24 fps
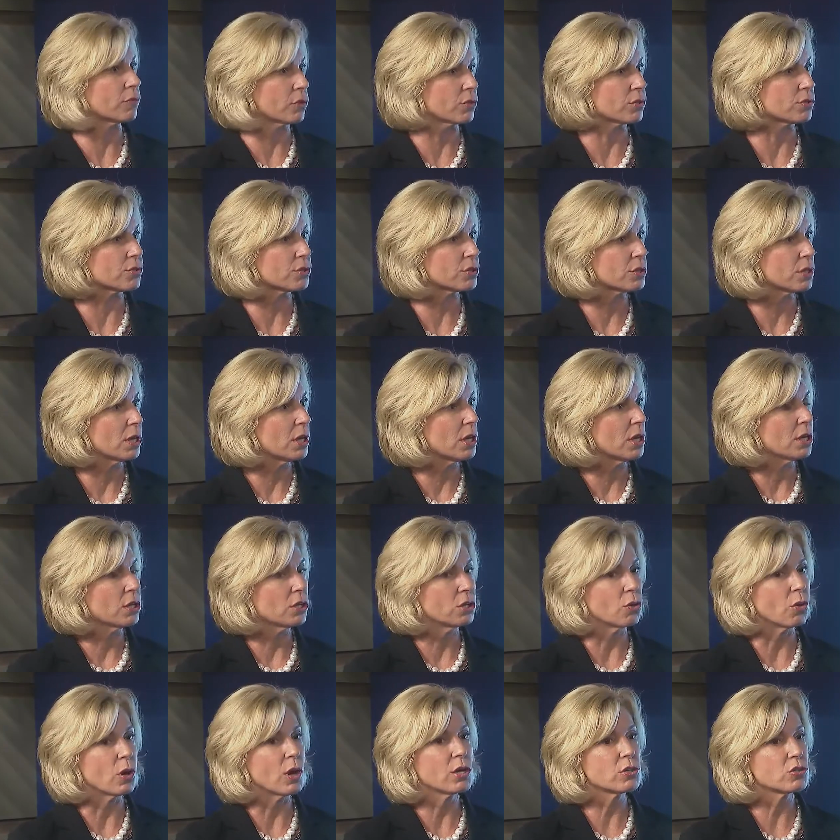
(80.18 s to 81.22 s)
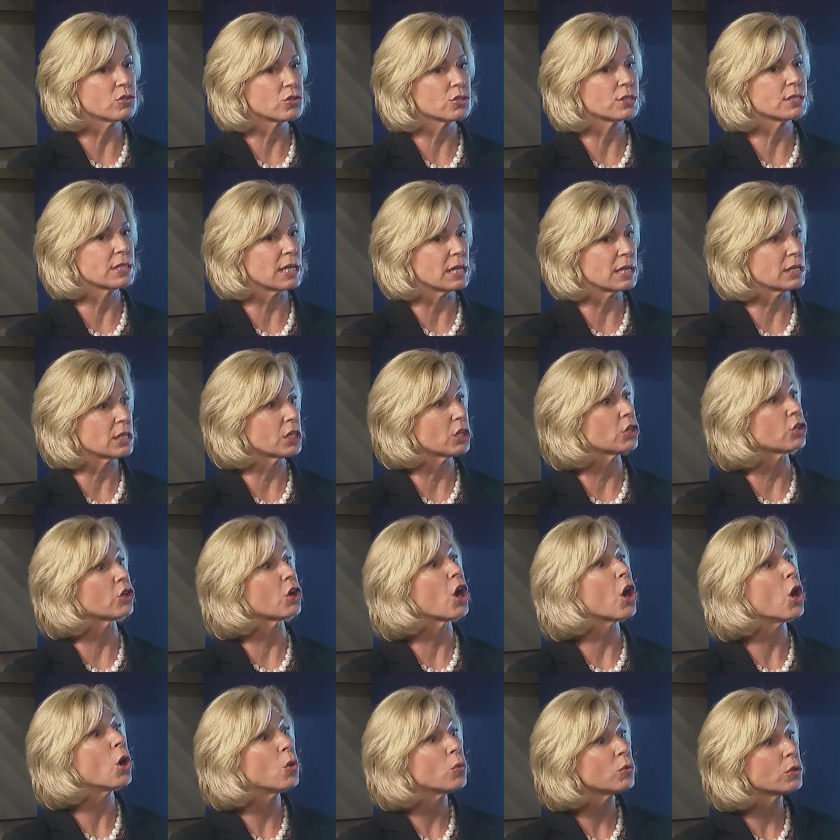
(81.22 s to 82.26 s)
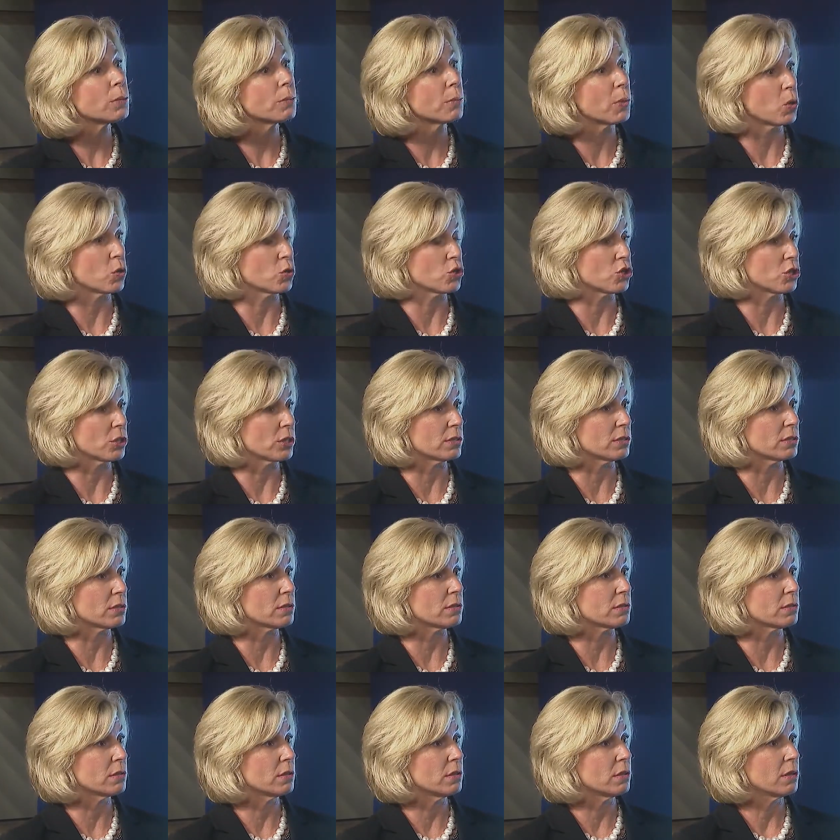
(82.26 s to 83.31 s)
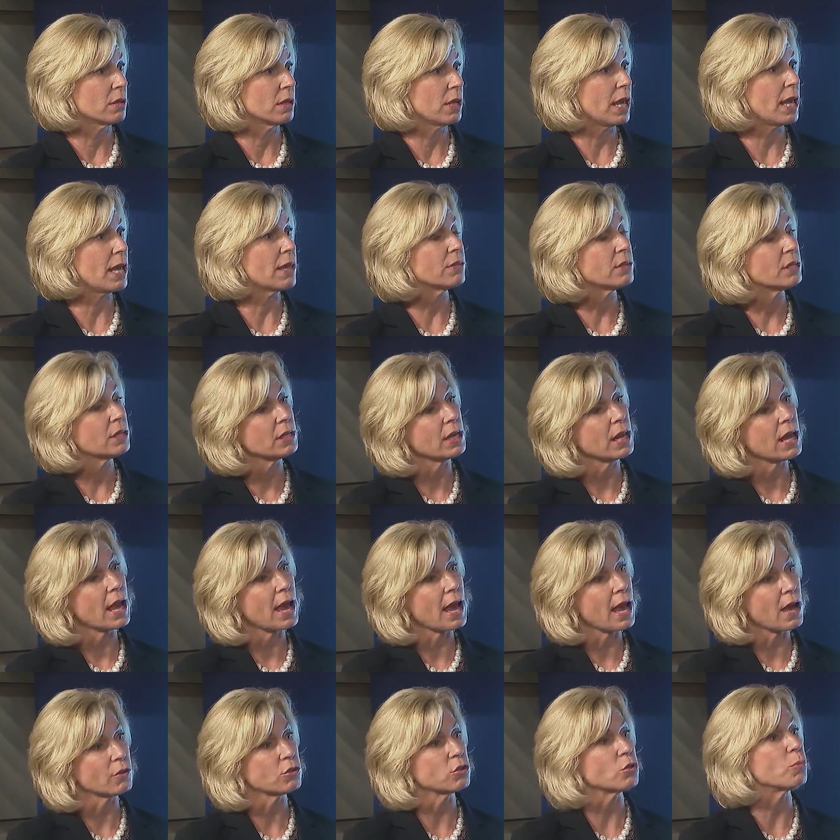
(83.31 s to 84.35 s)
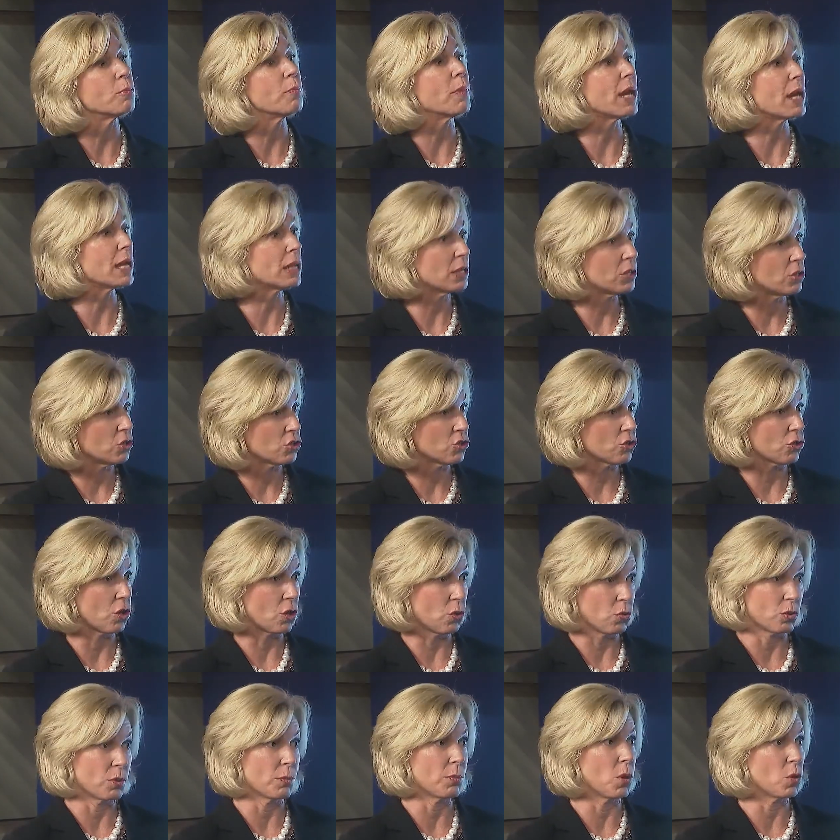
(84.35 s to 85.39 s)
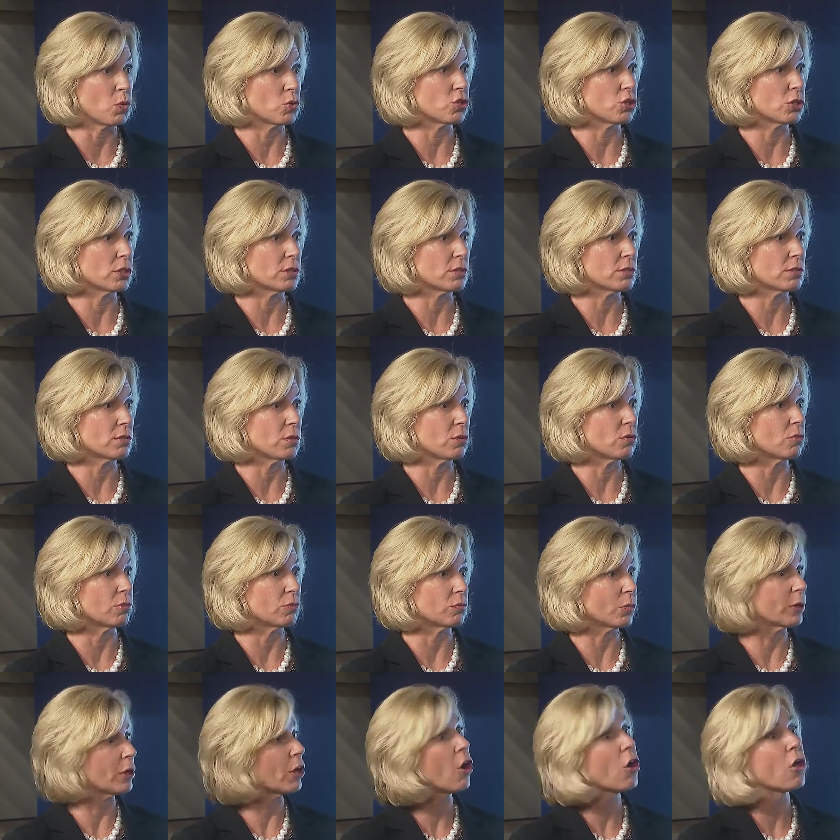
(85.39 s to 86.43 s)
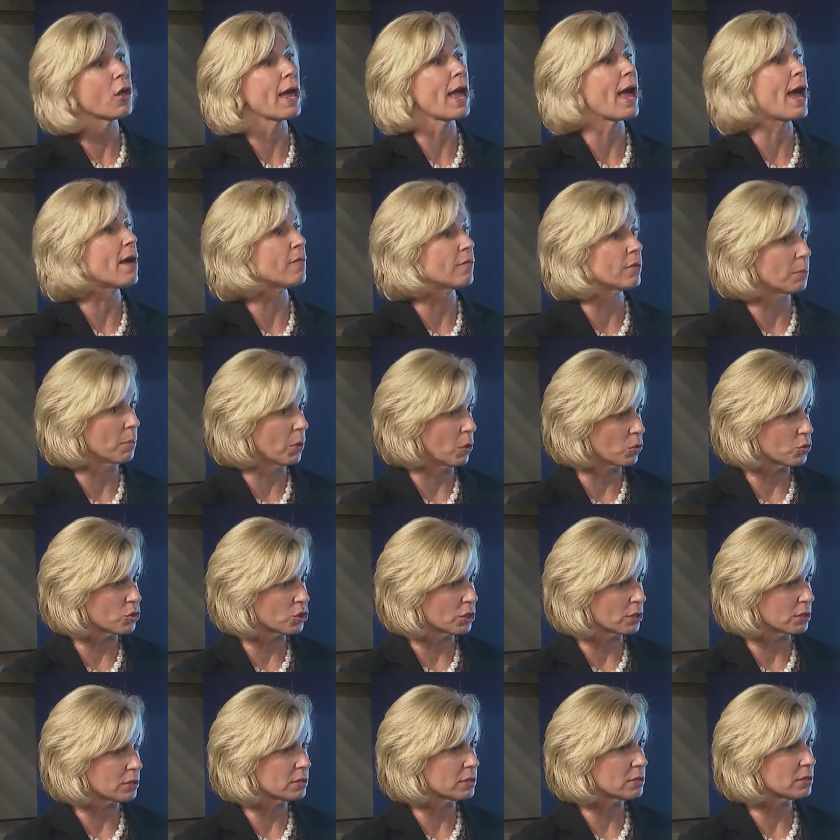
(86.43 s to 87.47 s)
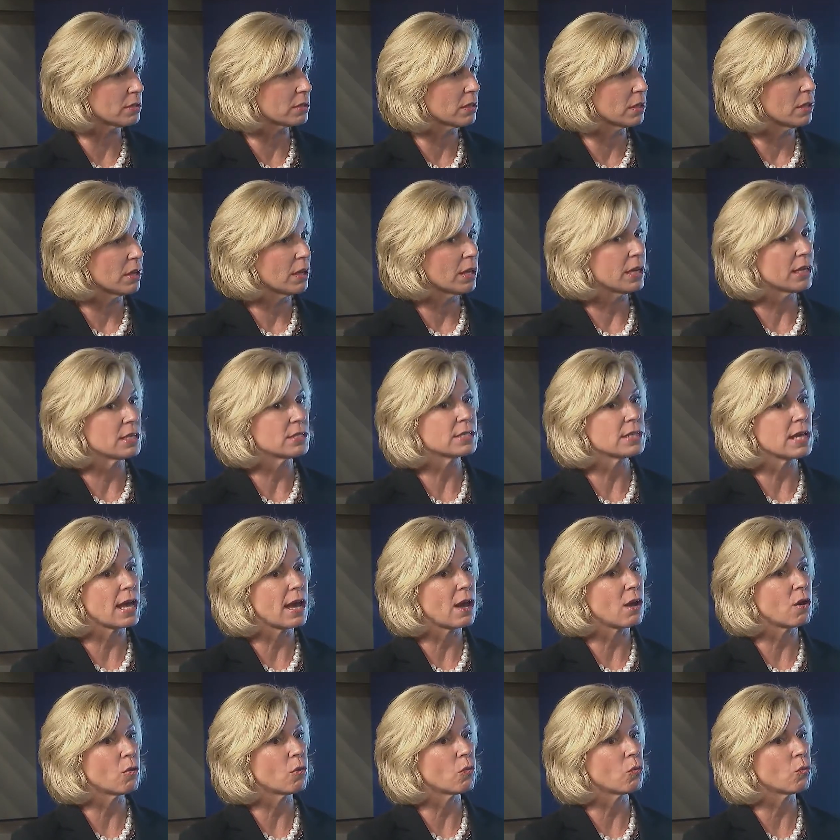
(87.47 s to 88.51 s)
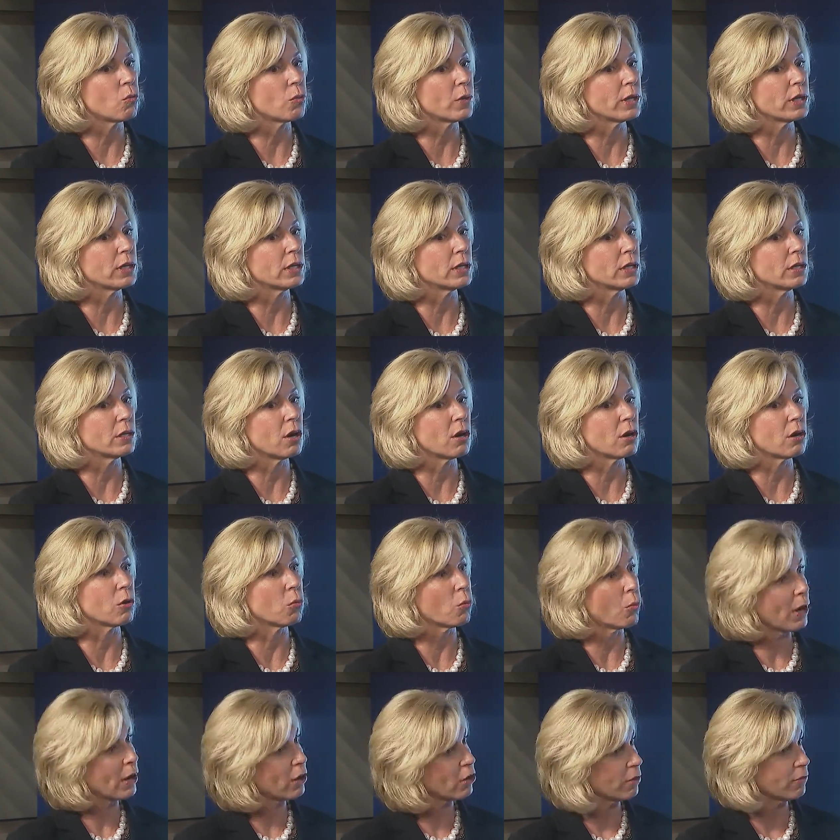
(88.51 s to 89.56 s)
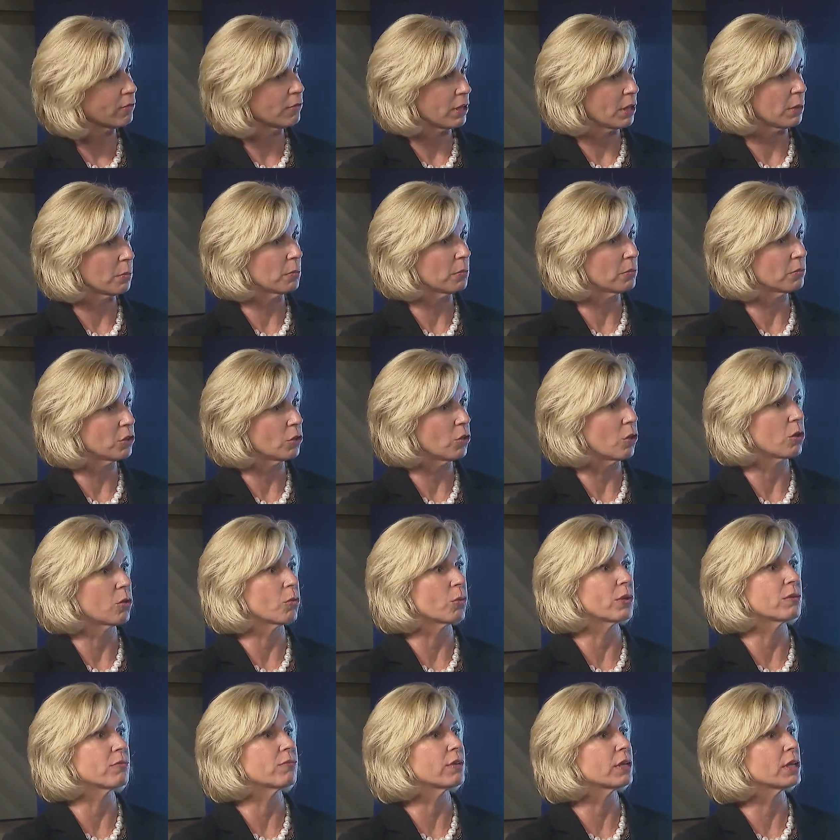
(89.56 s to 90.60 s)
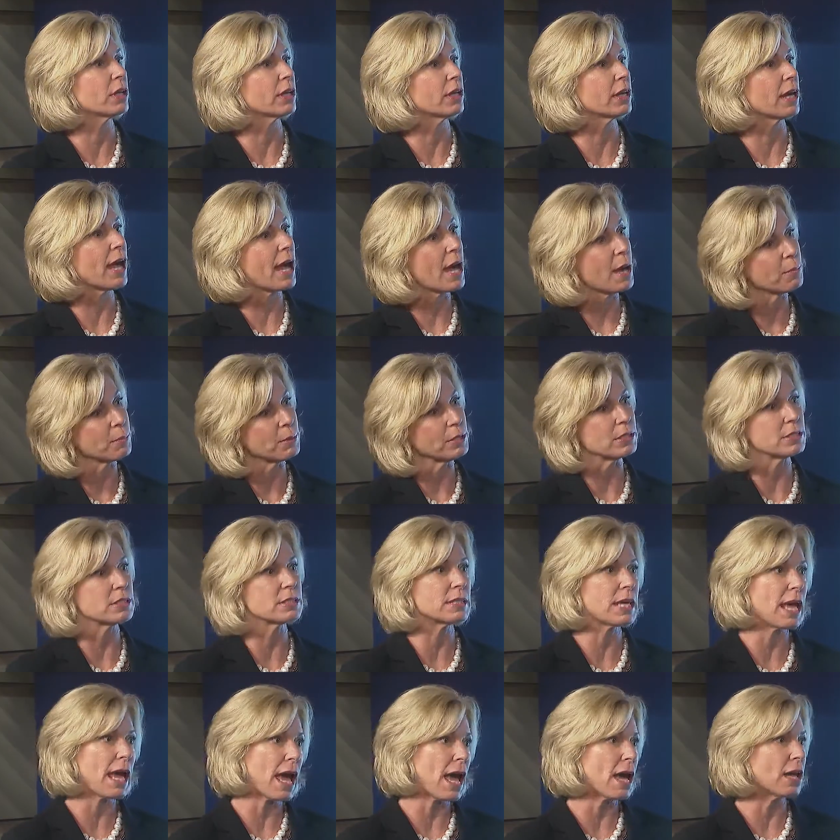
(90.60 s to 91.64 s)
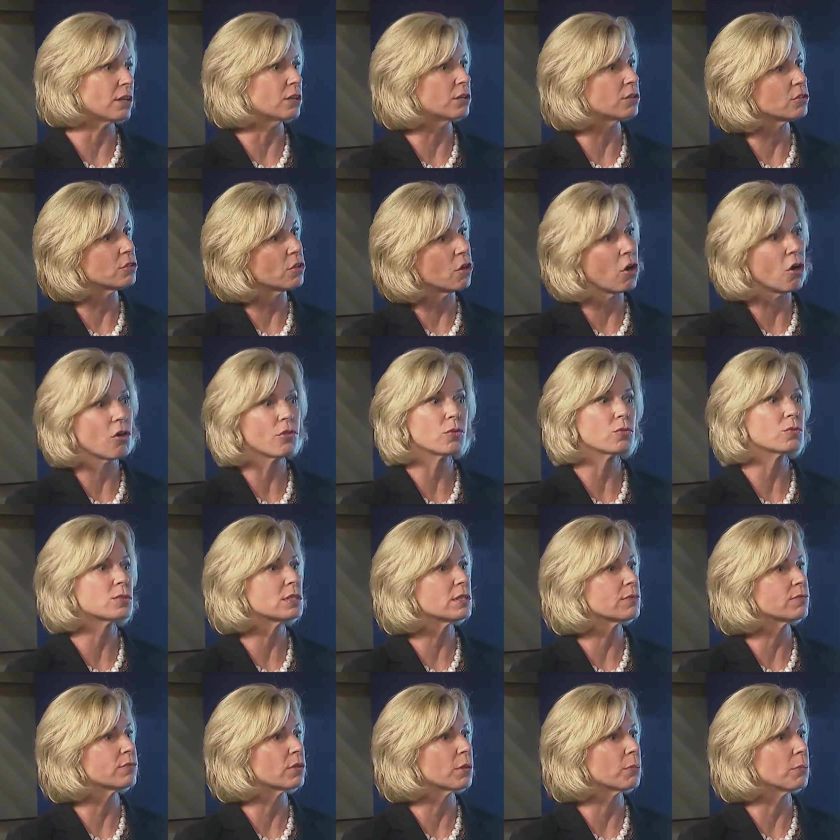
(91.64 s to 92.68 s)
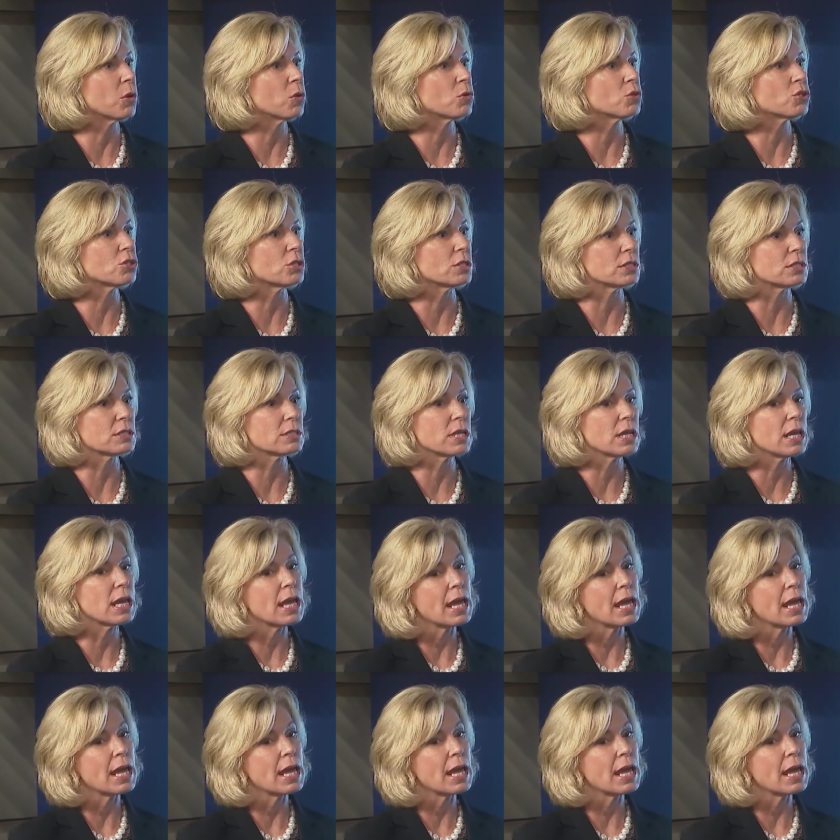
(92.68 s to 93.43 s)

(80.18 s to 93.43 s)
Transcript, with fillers: 1st mm -hmm. you know, understanding your own emotions. Right. And then how you manage your own emotions. So we all have emotions. Sure. It's how we are aware of them. You know, are we feeling happy, sad, all right. those those different emotions,